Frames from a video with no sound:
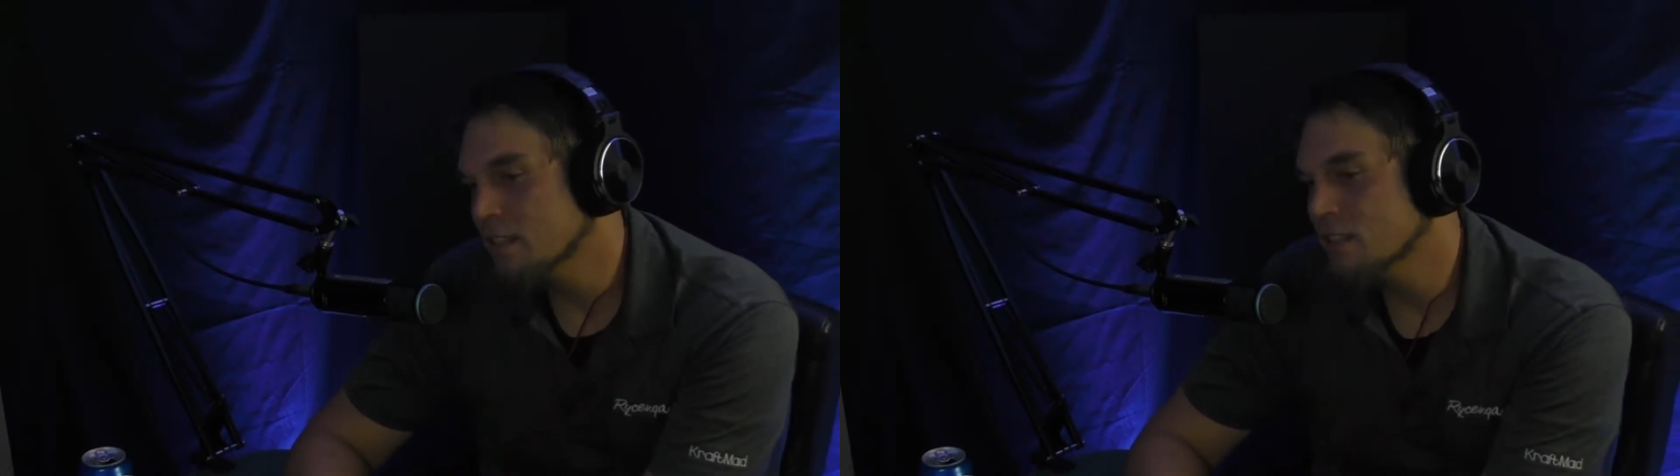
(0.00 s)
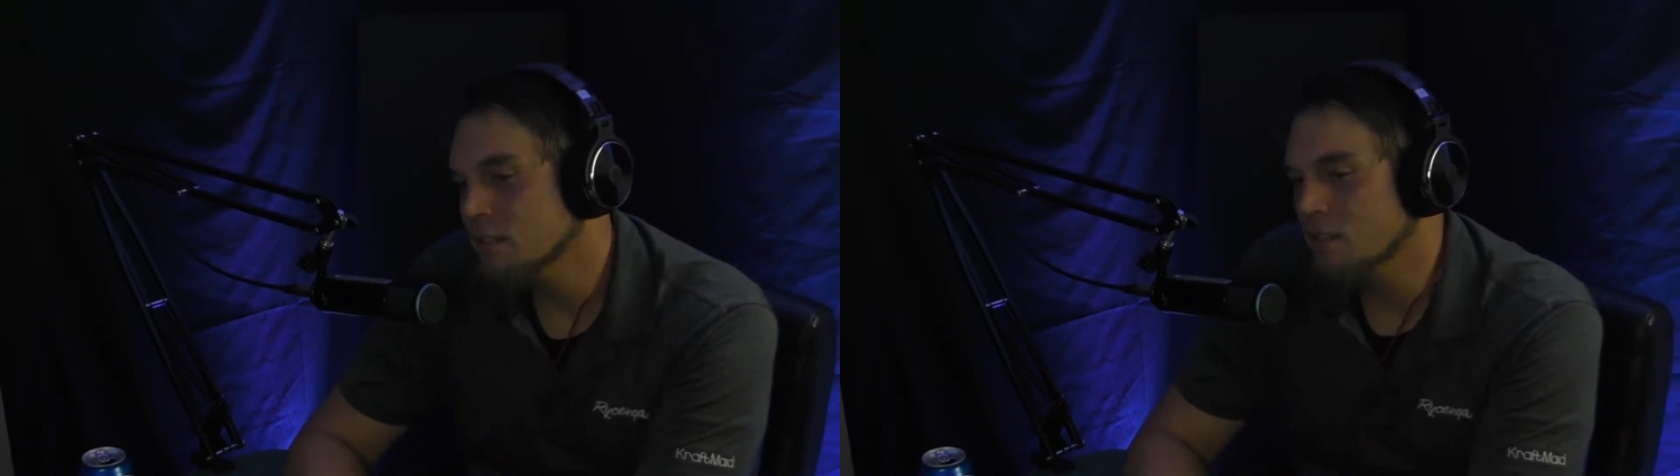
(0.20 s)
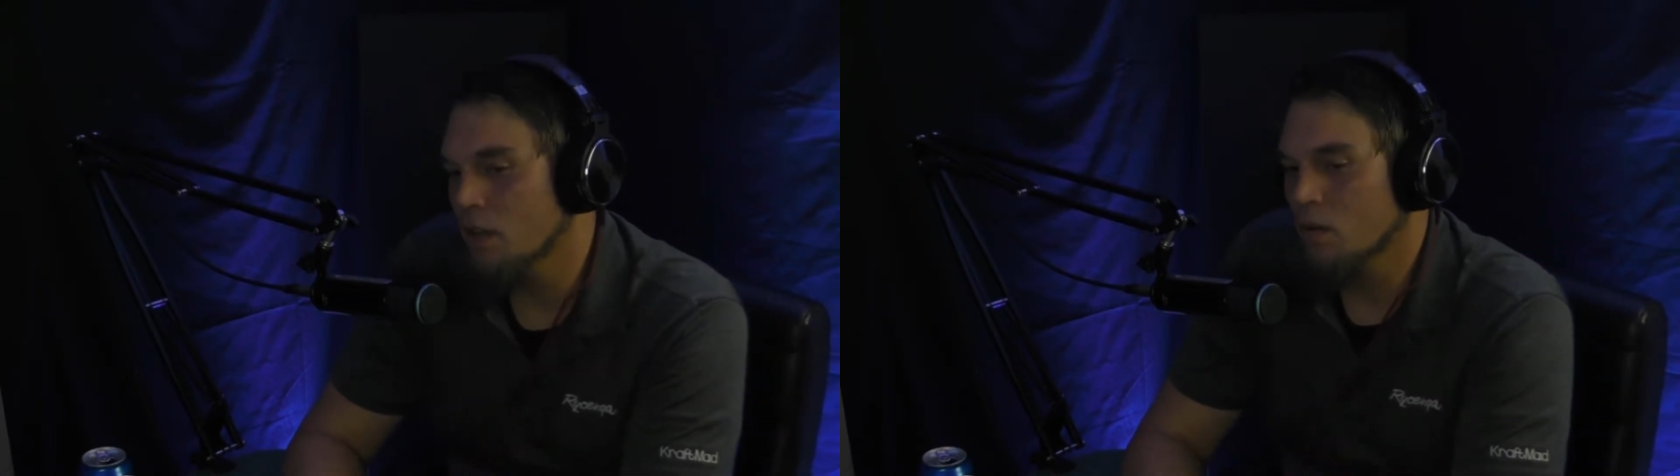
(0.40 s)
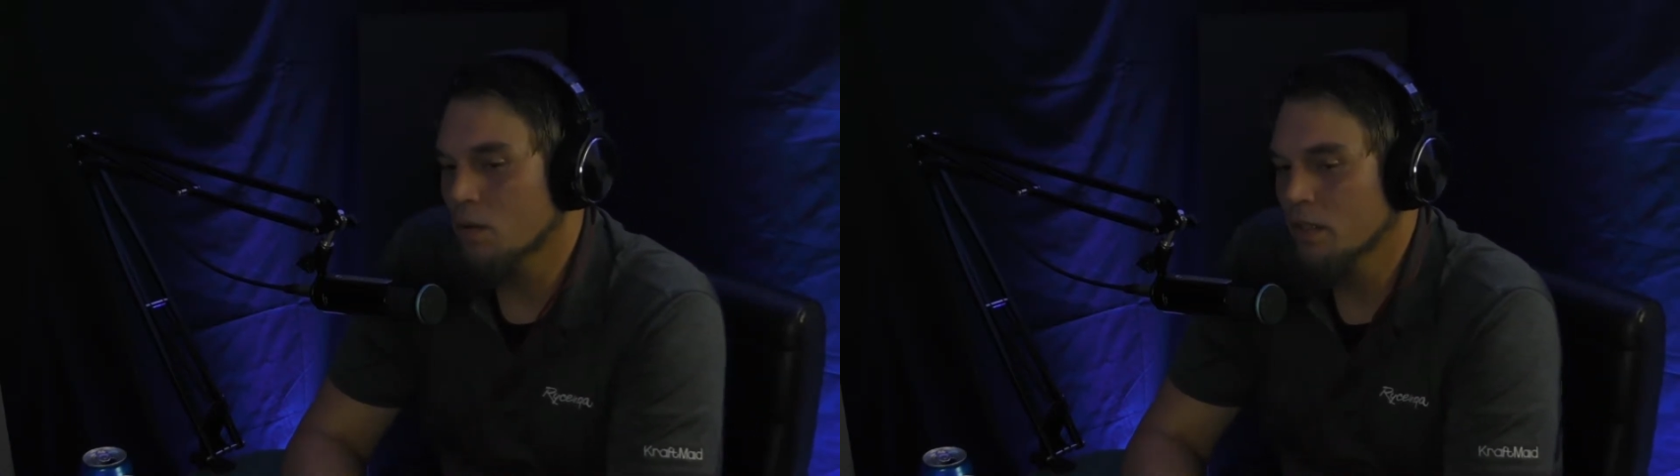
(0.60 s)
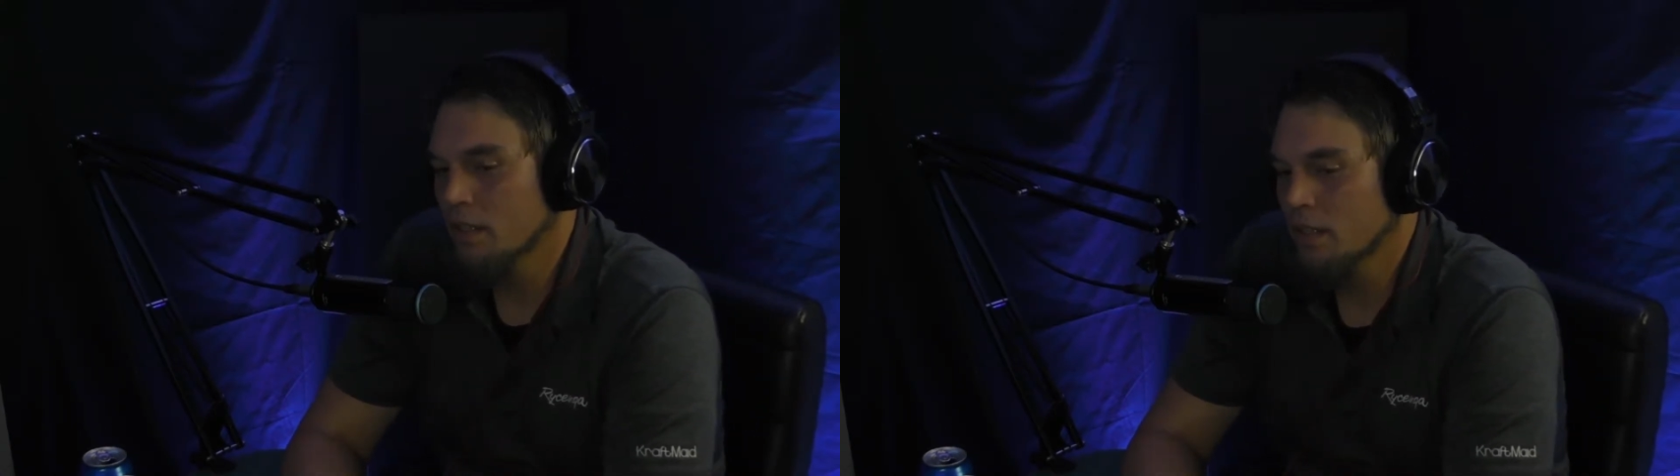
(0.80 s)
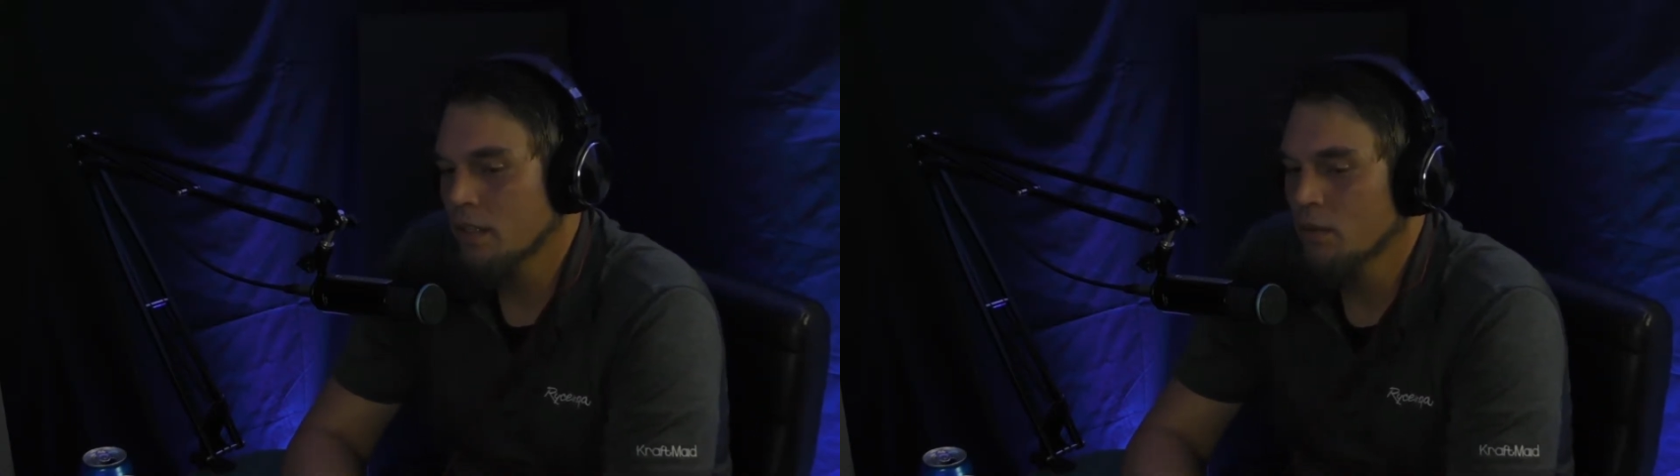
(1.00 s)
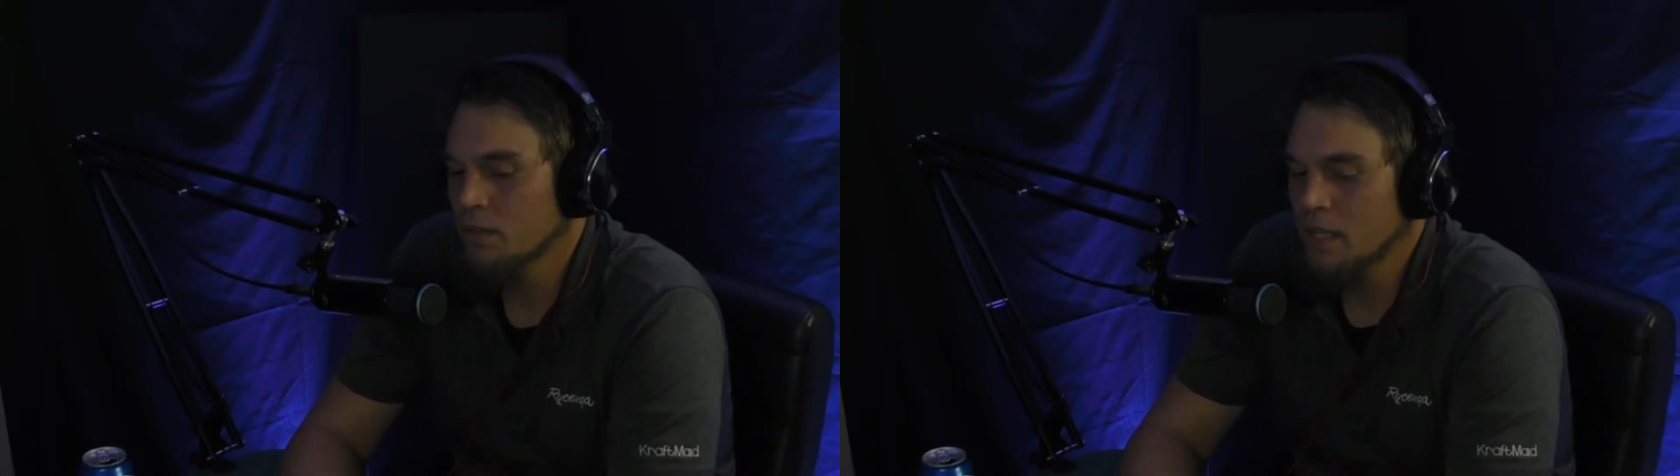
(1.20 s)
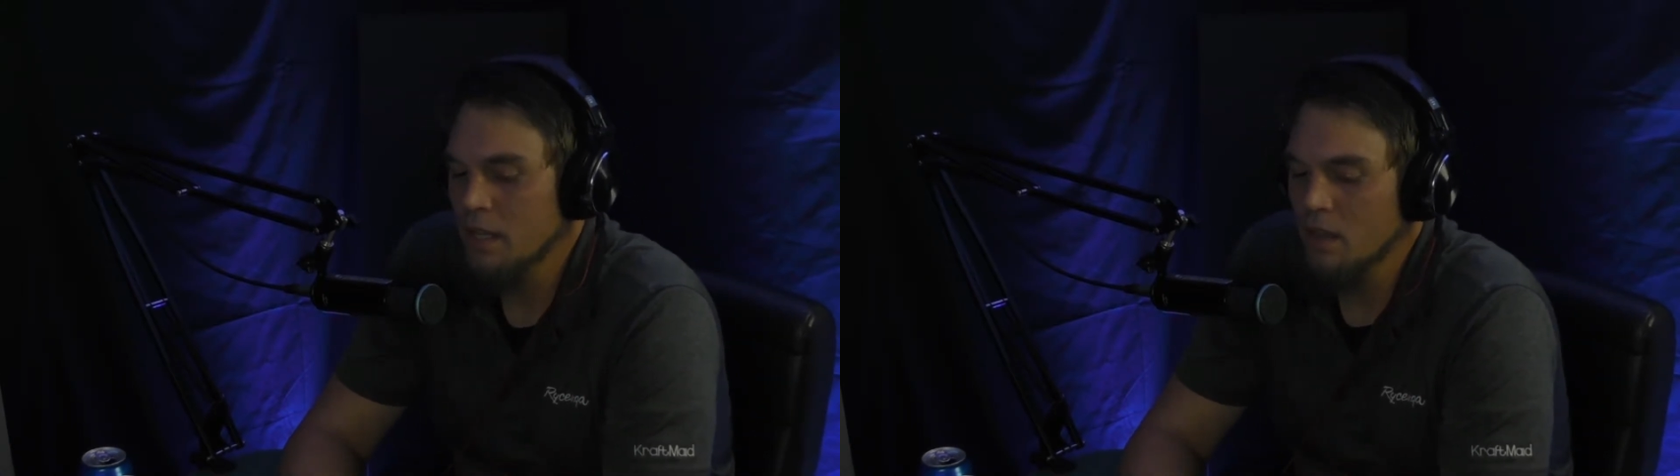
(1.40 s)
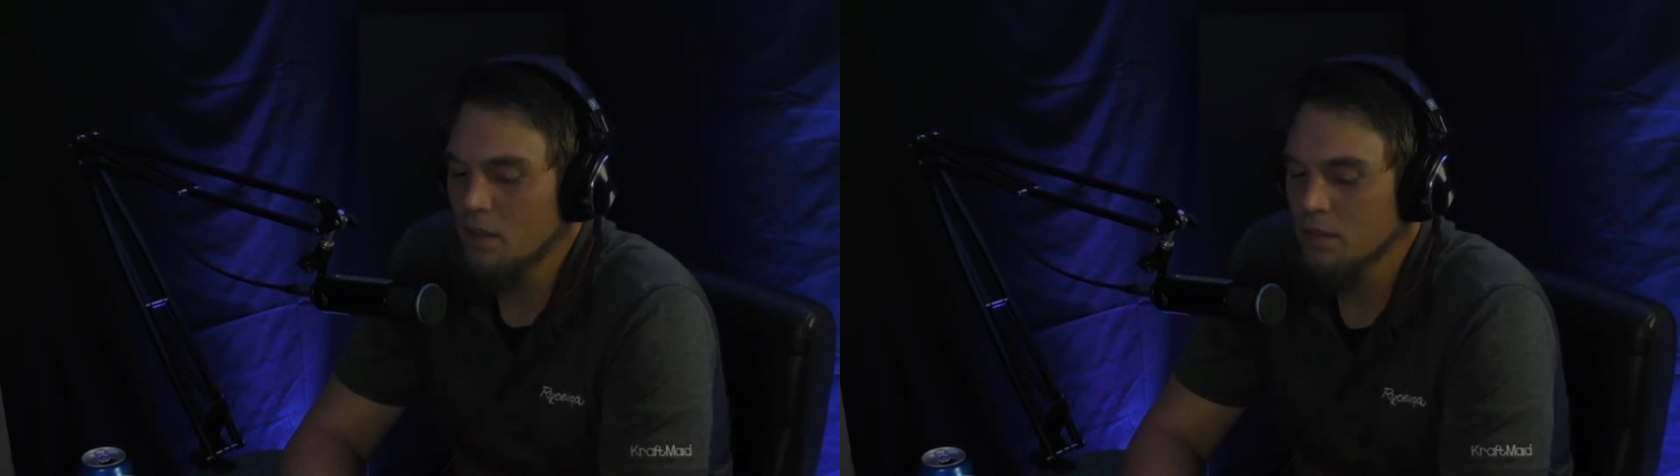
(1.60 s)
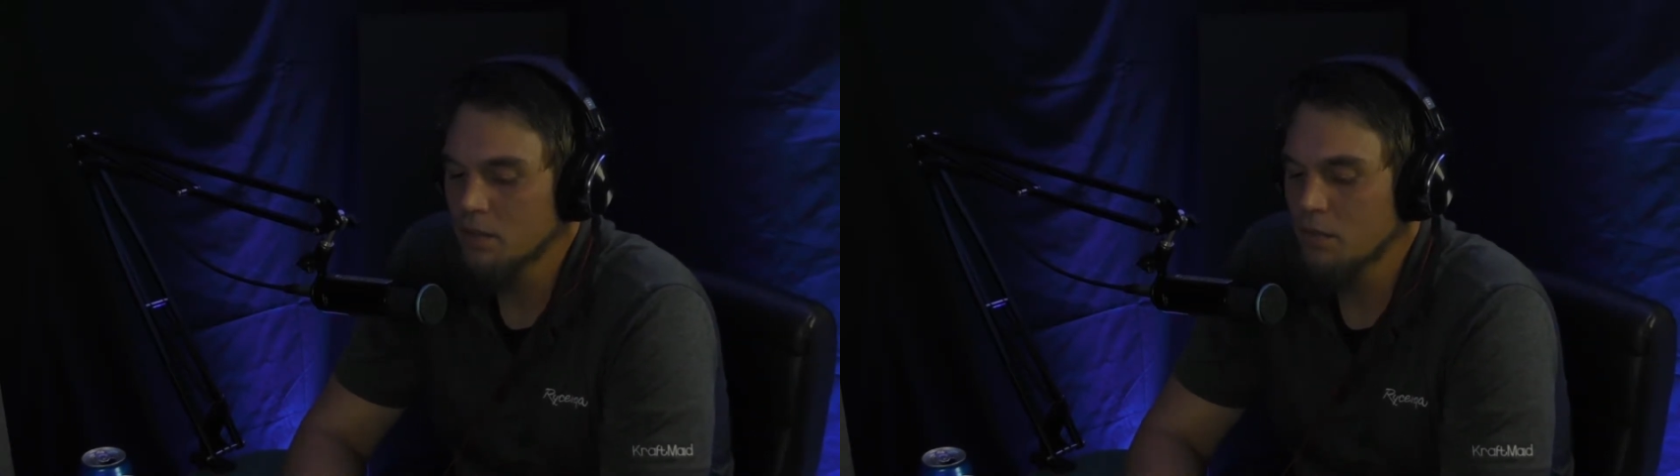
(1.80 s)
so you would take all those